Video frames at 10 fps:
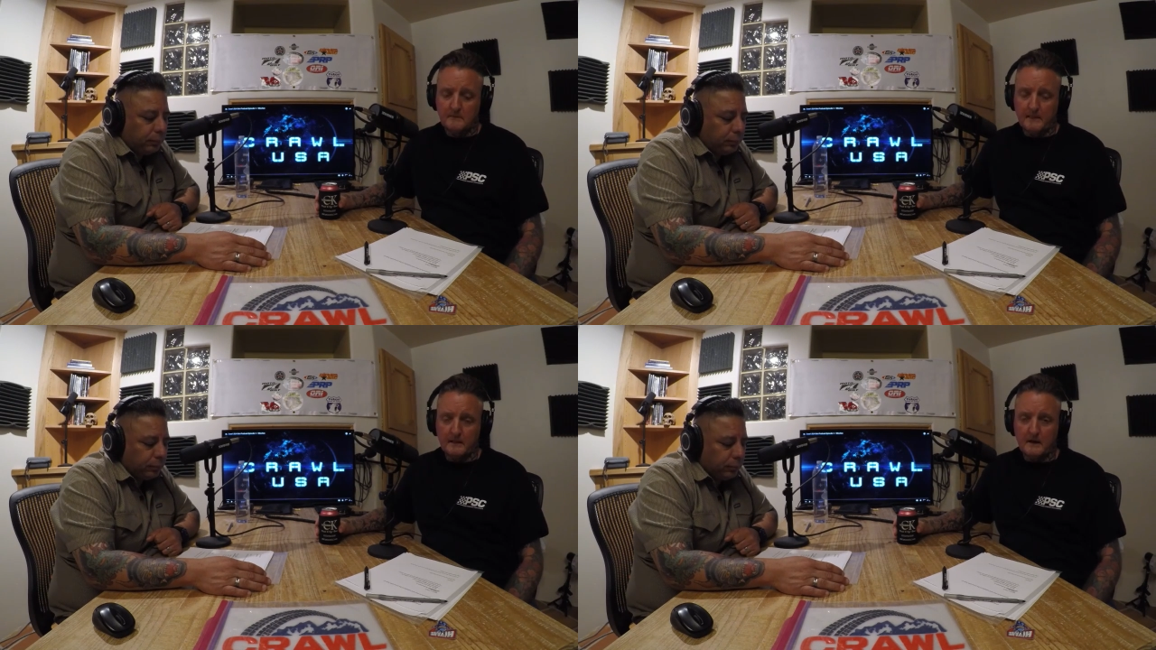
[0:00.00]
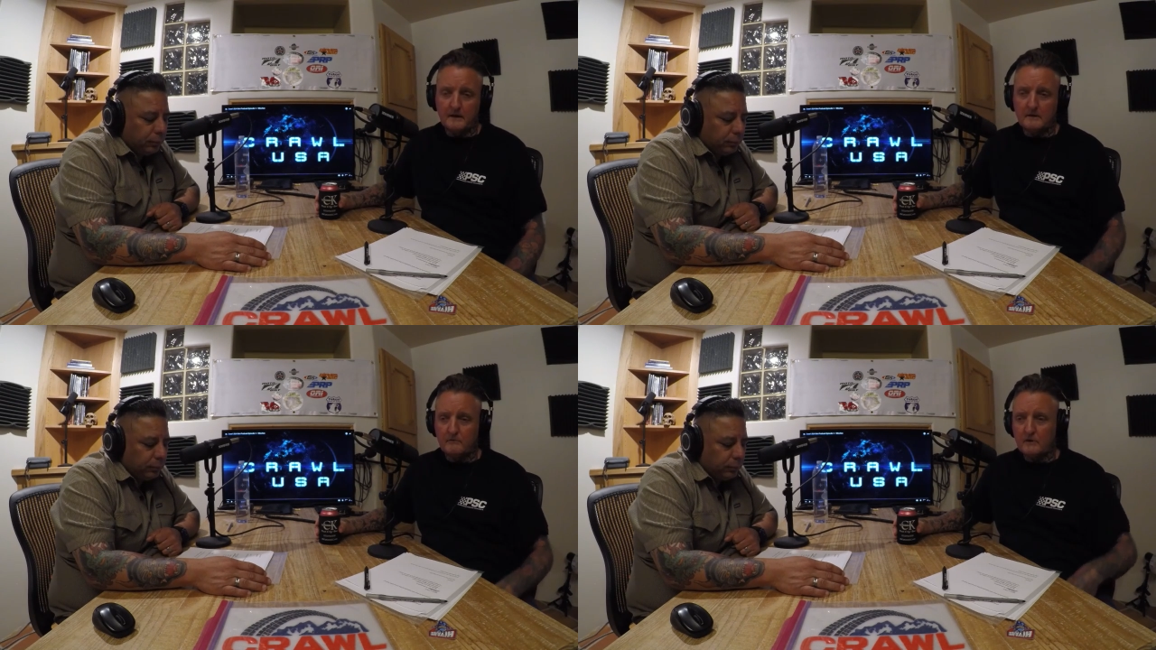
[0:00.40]
Speaker 1: a lot
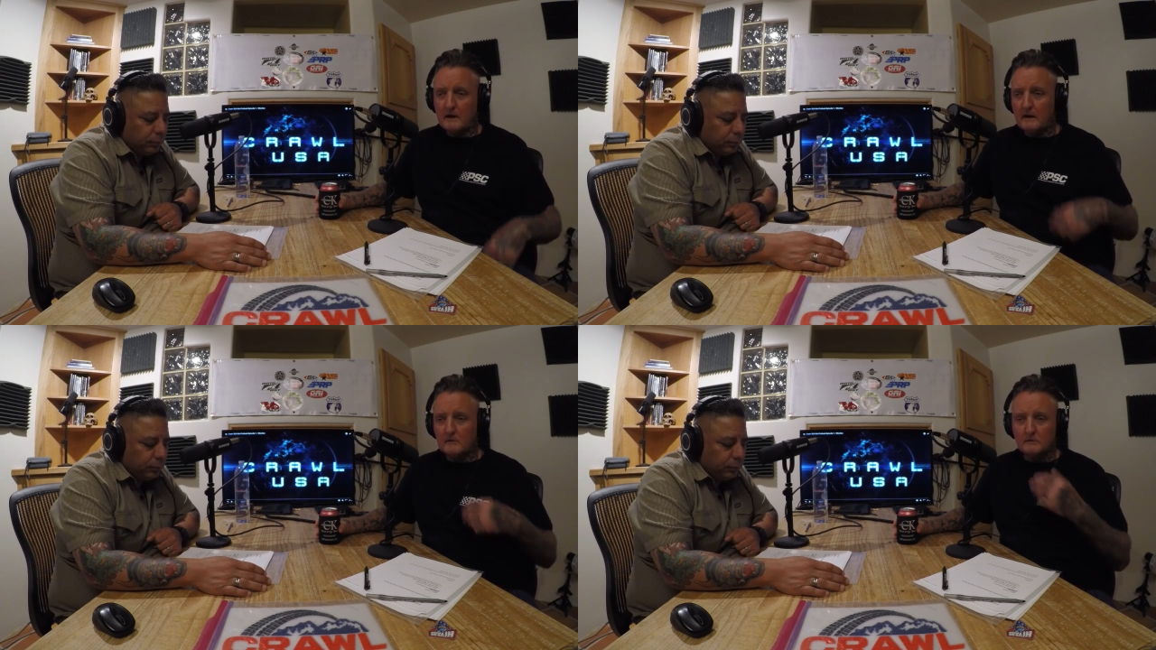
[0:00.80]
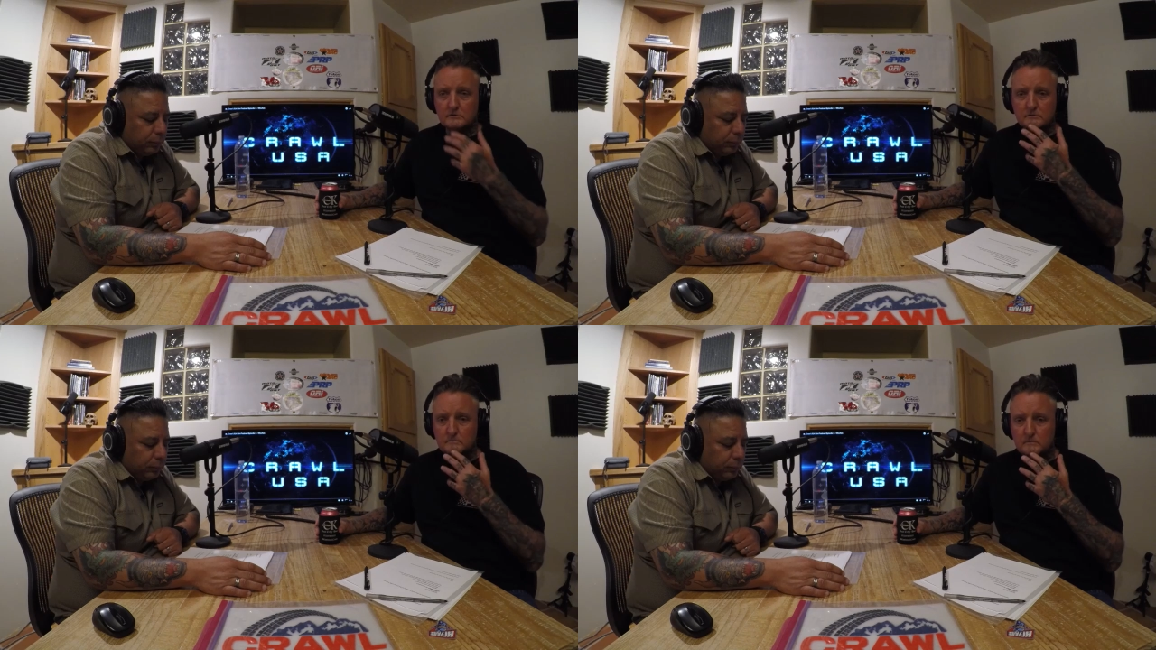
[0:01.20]
of different
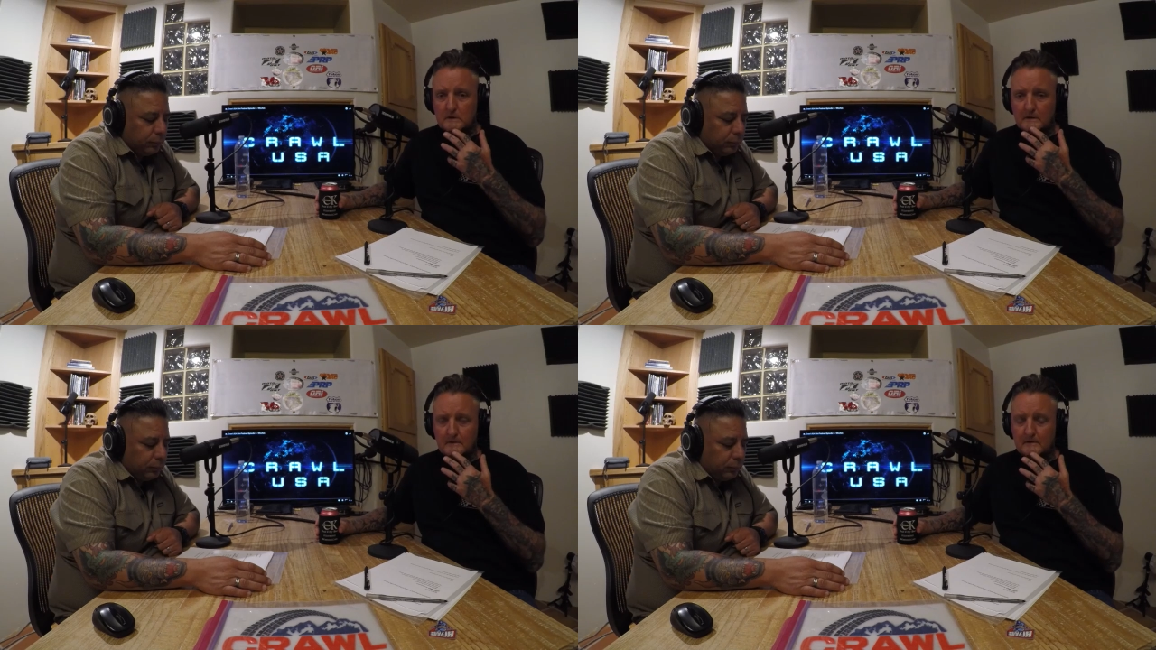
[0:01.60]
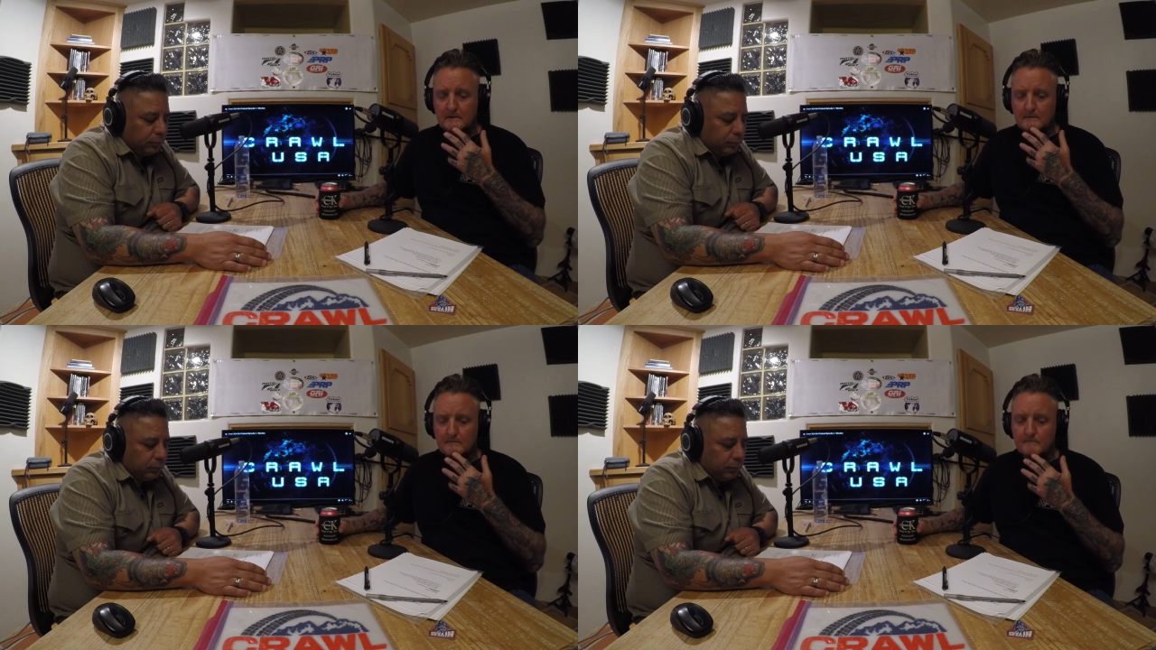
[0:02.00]
angles, right?
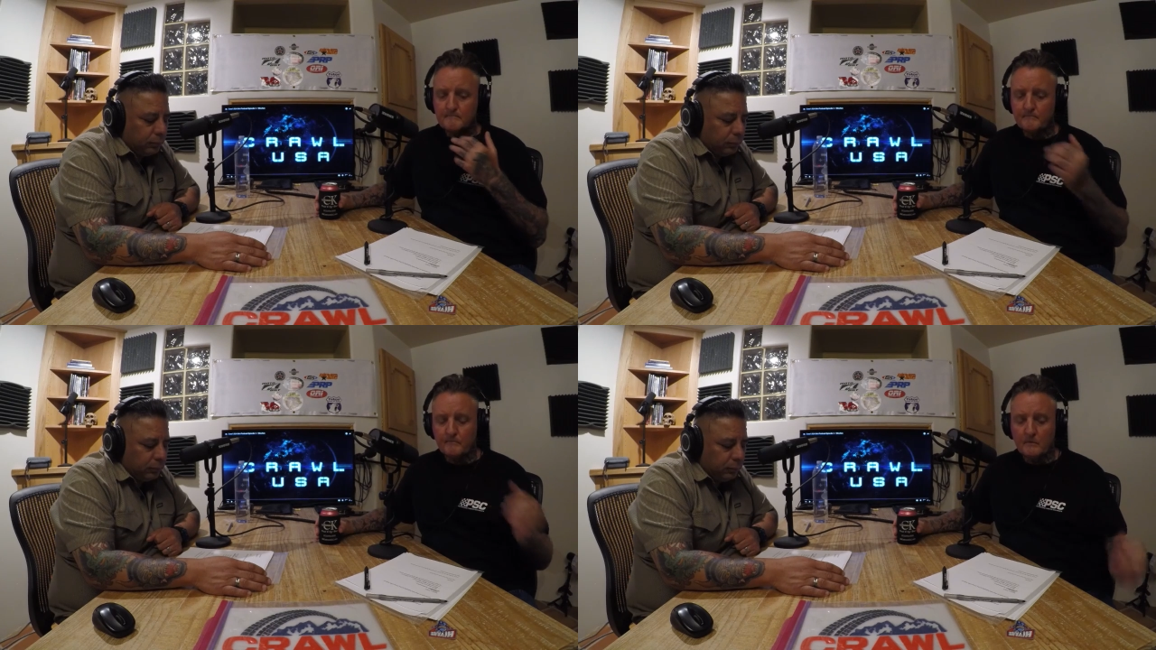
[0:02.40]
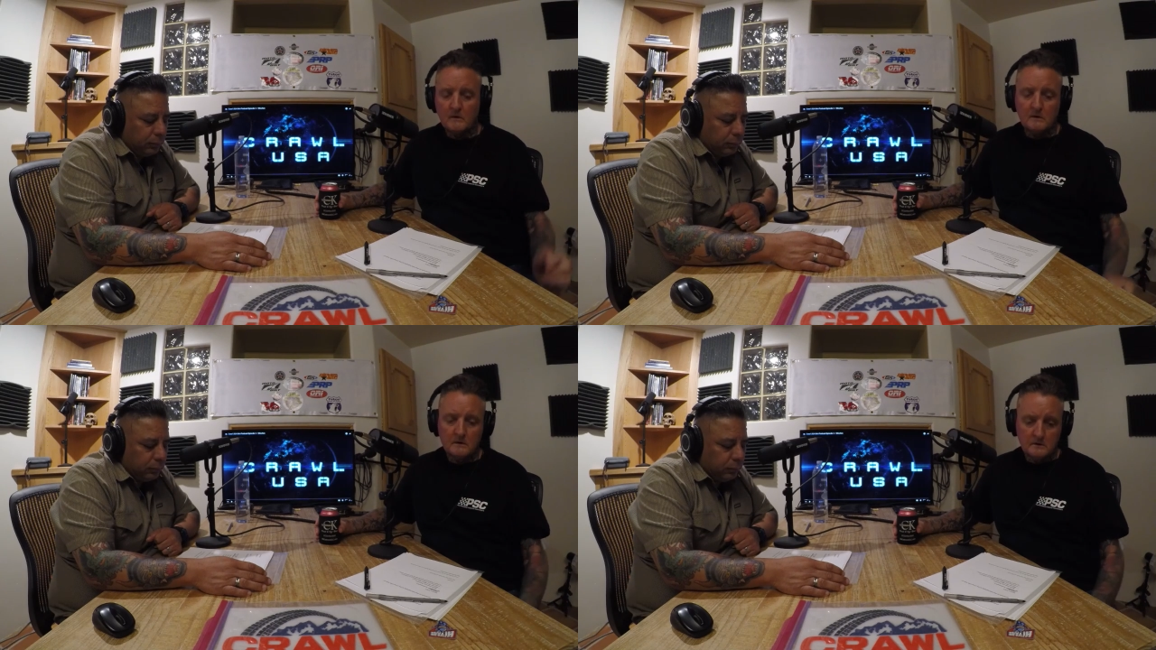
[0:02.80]
Um,
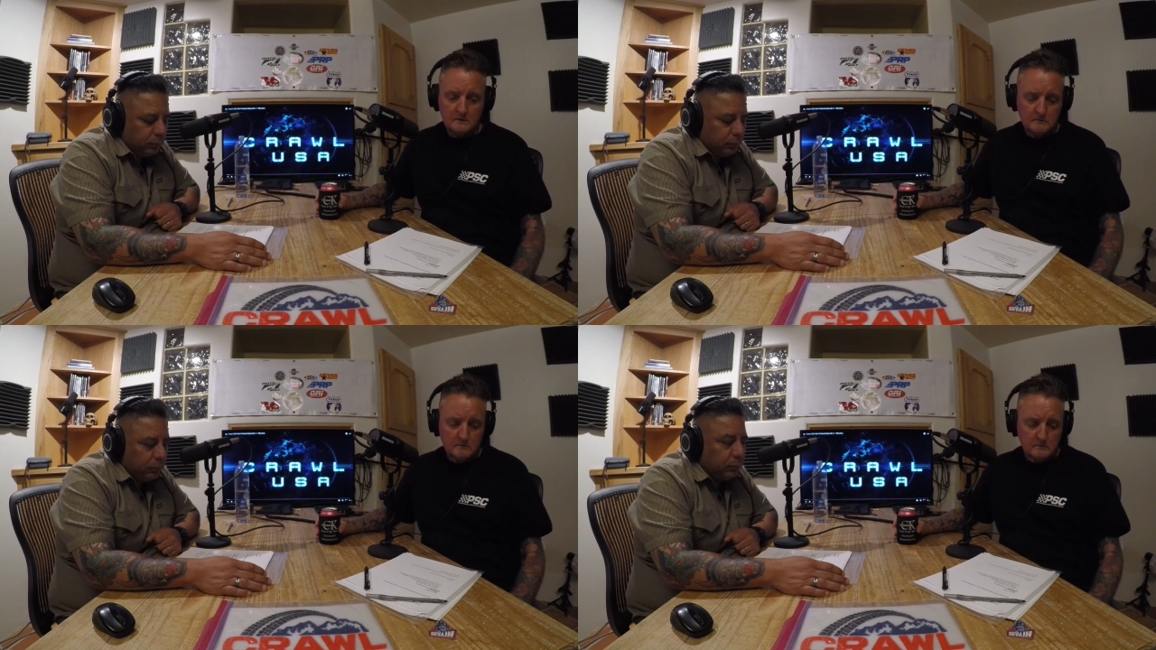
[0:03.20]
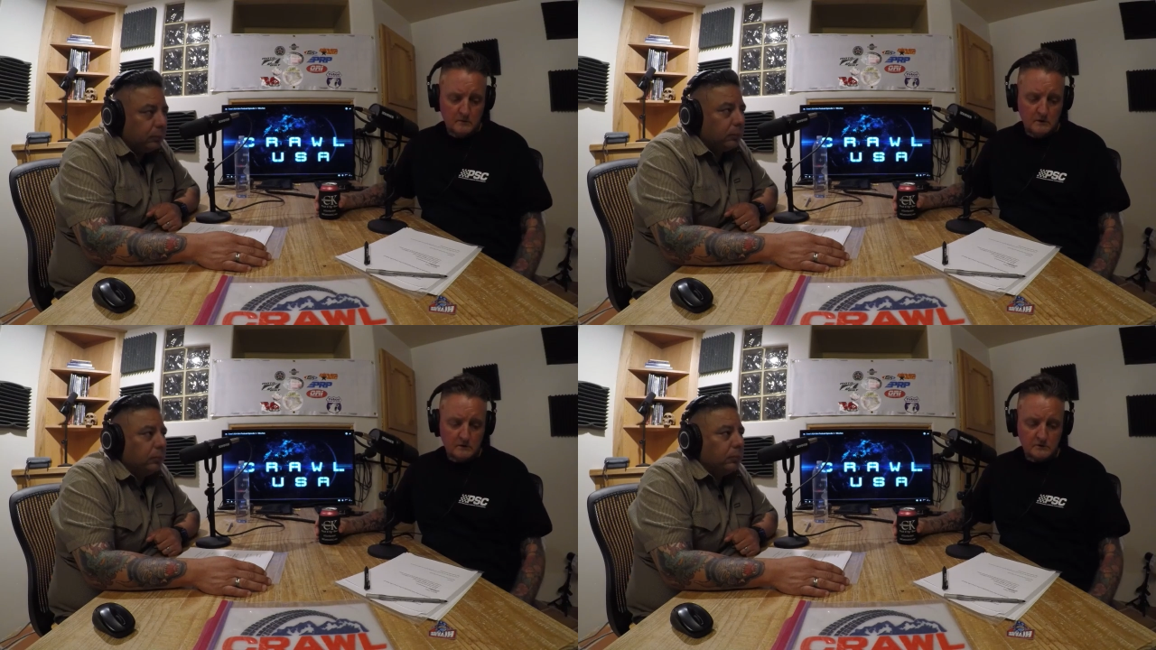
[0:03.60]

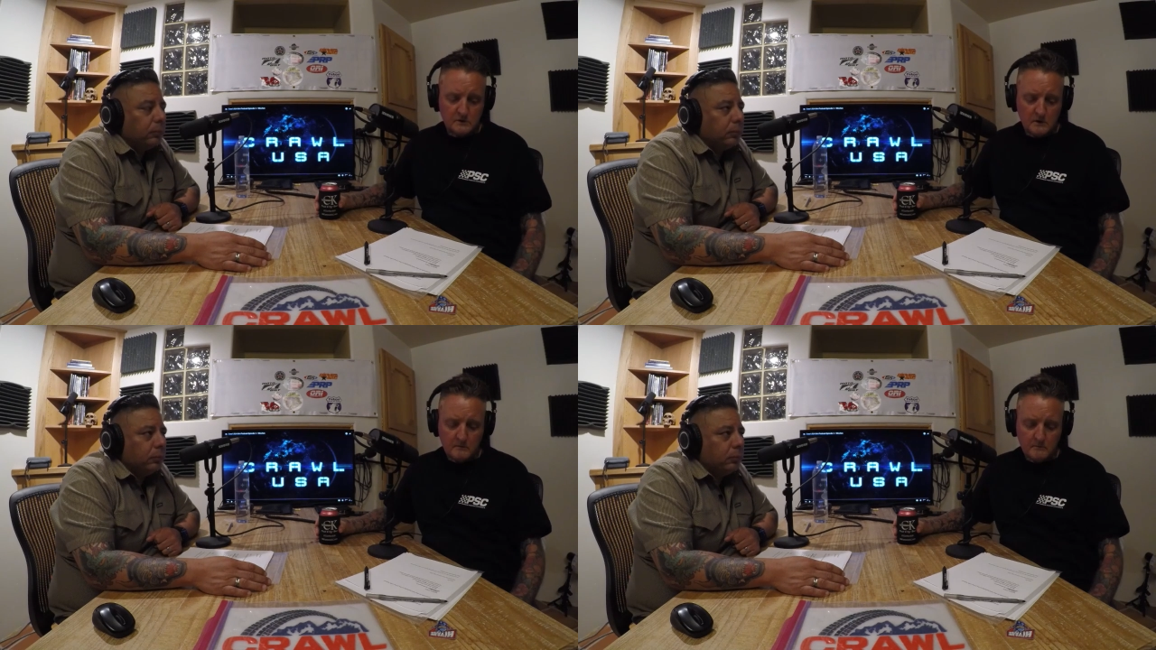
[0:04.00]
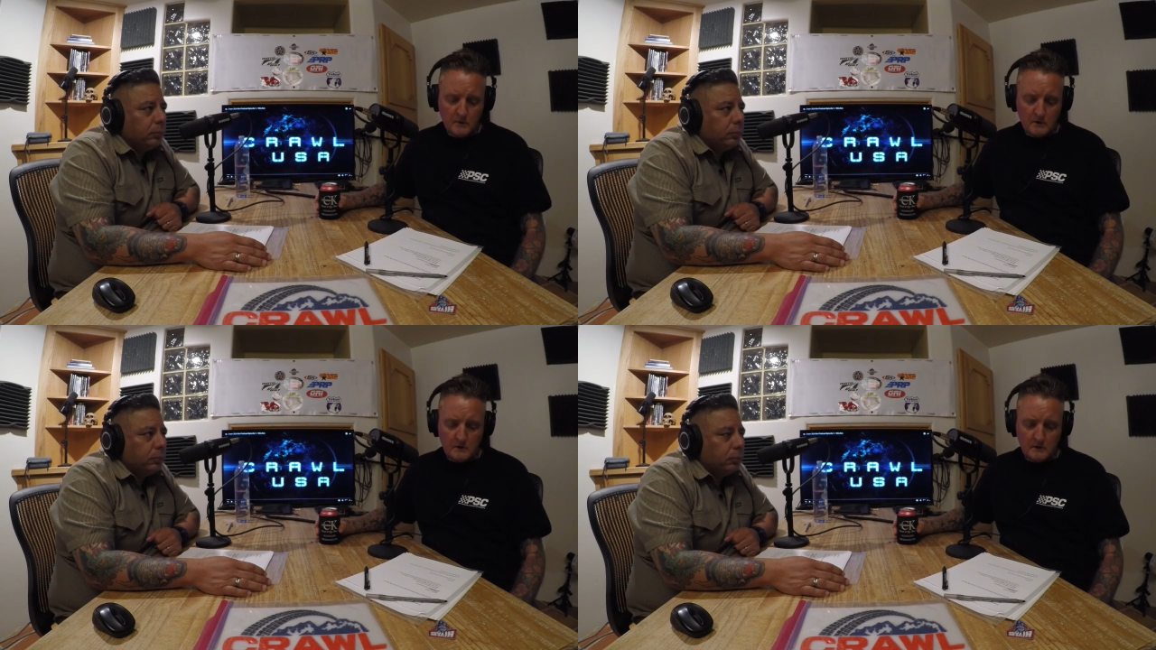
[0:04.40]
you know, some
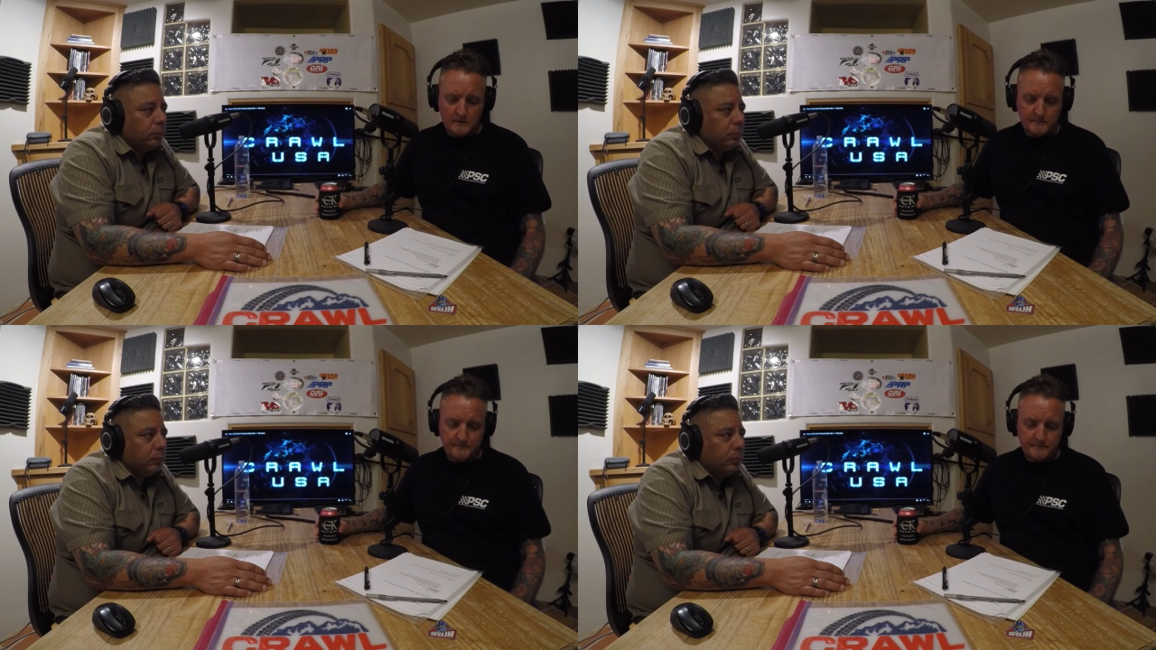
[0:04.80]
are,